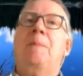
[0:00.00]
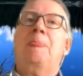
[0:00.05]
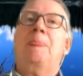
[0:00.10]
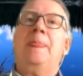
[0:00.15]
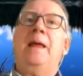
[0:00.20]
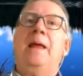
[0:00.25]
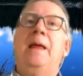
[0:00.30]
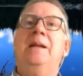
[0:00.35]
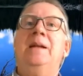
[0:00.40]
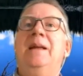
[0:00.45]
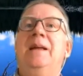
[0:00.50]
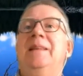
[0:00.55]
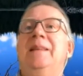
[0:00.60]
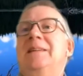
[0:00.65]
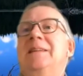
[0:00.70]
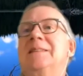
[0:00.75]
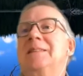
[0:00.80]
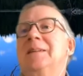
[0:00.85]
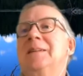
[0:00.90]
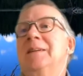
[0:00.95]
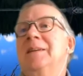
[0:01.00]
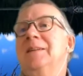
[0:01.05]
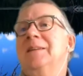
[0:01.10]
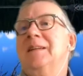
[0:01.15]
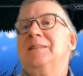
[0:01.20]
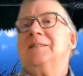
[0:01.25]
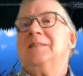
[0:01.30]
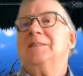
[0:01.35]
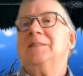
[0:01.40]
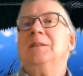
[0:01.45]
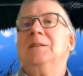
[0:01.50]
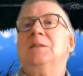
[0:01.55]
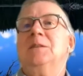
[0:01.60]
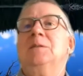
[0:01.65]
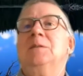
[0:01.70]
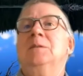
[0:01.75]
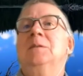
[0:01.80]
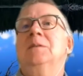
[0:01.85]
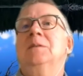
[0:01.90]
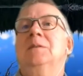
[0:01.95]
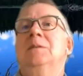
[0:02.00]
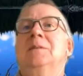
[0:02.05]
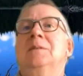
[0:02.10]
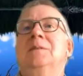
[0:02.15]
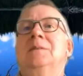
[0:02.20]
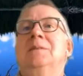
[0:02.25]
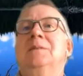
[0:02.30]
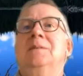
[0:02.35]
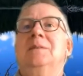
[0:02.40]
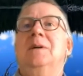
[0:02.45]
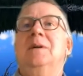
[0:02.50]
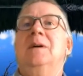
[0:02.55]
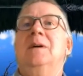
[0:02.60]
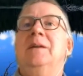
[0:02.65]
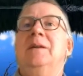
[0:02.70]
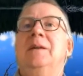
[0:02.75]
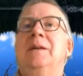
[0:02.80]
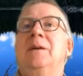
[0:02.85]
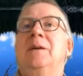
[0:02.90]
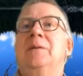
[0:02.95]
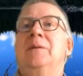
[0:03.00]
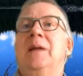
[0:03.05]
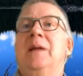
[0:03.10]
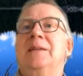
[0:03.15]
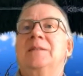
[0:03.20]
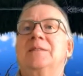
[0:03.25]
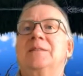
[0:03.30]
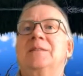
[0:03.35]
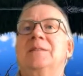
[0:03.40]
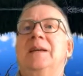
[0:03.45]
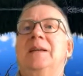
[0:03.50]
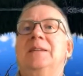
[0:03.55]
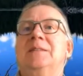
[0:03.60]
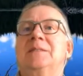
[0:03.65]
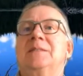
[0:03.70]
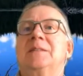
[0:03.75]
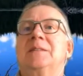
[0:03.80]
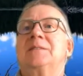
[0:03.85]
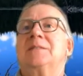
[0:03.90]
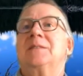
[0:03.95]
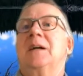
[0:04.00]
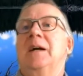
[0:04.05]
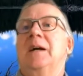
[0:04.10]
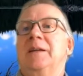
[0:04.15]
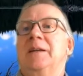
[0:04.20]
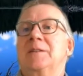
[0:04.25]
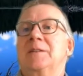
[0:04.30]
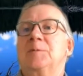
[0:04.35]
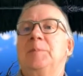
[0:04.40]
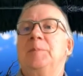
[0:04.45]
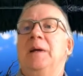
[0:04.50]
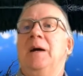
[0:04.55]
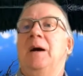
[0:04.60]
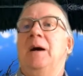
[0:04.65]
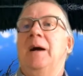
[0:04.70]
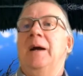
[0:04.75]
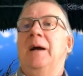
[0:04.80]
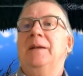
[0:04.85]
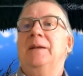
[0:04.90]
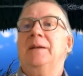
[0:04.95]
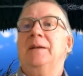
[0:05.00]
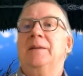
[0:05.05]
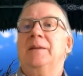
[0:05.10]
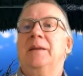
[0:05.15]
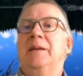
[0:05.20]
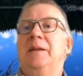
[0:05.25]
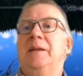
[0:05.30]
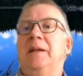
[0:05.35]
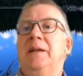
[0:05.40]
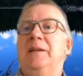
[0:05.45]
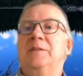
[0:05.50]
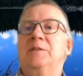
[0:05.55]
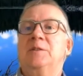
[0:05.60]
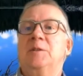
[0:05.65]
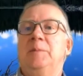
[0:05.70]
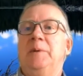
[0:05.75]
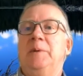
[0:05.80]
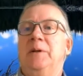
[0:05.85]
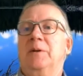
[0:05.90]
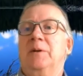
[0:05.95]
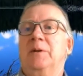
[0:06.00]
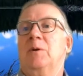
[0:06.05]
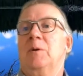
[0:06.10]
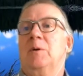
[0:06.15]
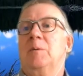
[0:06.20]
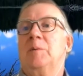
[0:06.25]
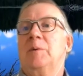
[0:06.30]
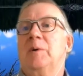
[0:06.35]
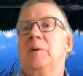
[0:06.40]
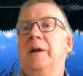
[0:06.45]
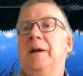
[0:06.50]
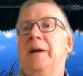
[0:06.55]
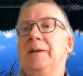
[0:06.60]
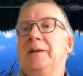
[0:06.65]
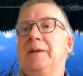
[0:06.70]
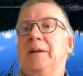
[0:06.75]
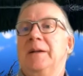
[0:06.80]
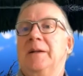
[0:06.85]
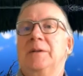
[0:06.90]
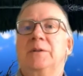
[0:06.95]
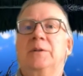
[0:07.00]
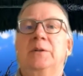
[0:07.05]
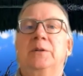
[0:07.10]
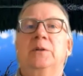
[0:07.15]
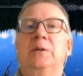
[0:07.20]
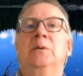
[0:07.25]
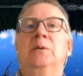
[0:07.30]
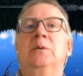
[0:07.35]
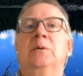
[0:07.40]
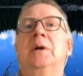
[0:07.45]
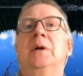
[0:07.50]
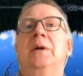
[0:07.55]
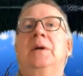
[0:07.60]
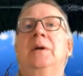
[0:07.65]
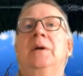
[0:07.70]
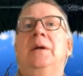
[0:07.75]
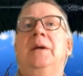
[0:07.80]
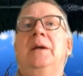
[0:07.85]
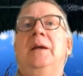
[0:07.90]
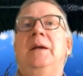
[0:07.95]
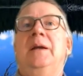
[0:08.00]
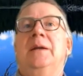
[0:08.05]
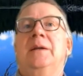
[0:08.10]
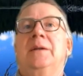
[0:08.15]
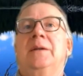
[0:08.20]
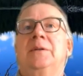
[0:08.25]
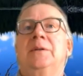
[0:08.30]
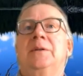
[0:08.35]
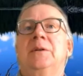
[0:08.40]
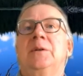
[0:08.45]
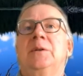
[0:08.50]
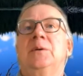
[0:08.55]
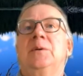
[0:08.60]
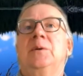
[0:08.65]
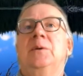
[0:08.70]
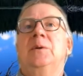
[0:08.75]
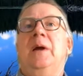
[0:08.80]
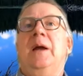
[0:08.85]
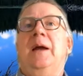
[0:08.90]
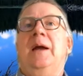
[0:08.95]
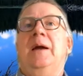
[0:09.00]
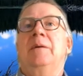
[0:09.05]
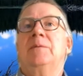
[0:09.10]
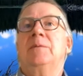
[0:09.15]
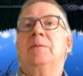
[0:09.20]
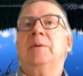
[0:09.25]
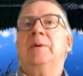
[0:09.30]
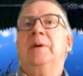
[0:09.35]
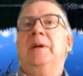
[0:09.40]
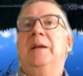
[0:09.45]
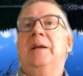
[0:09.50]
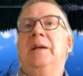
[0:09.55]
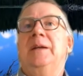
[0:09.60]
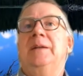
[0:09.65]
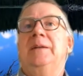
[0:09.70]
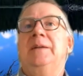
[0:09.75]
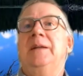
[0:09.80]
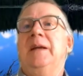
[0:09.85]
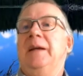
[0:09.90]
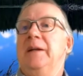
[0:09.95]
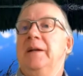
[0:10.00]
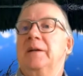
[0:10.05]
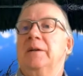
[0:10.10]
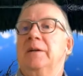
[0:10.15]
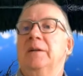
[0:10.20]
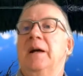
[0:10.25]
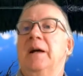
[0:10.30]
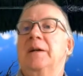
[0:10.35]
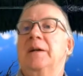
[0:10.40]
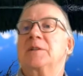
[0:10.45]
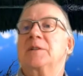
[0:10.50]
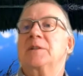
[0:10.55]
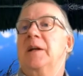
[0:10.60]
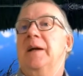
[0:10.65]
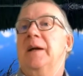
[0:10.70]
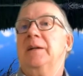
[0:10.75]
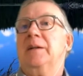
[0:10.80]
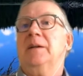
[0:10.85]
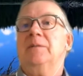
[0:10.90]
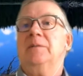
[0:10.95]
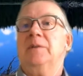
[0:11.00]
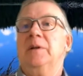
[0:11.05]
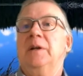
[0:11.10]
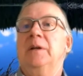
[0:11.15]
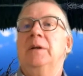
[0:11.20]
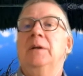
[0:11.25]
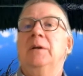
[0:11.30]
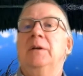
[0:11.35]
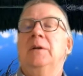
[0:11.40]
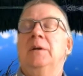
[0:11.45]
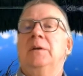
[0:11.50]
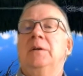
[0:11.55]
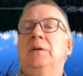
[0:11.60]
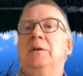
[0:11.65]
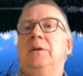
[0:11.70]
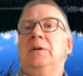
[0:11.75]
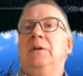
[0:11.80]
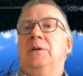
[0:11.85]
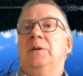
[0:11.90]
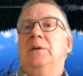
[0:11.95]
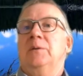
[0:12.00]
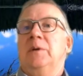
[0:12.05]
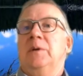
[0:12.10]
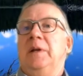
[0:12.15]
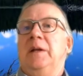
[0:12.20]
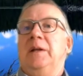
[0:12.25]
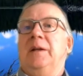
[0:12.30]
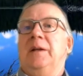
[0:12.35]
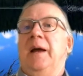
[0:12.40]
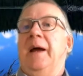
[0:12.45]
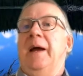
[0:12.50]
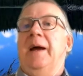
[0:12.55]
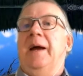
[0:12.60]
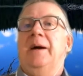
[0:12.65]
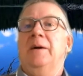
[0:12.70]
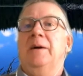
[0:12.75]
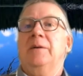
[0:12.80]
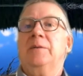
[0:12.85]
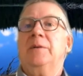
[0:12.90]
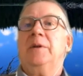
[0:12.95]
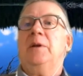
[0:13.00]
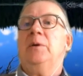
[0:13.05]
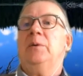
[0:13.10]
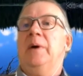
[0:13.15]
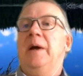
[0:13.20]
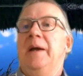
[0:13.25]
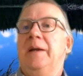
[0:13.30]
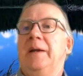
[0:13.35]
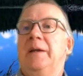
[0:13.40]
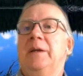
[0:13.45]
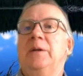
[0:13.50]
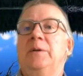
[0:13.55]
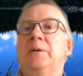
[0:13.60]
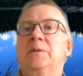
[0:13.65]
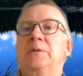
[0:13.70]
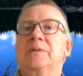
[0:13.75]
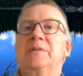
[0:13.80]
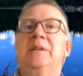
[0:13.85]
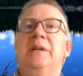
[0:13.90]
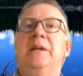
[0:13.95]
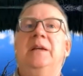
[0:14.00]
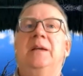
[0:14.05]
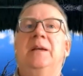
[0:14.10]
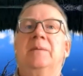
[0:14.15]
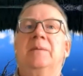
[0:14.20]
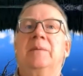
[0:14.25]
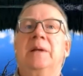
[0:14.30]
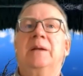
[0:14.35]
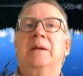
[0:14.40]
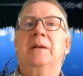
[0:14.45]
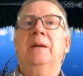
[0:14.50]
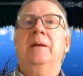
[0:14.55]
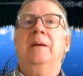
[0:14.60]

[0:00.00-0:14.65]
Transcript: and that's still, that's the science behind it that needs to be incorporated into every data collection activity. You need to have QA, QC. I mean,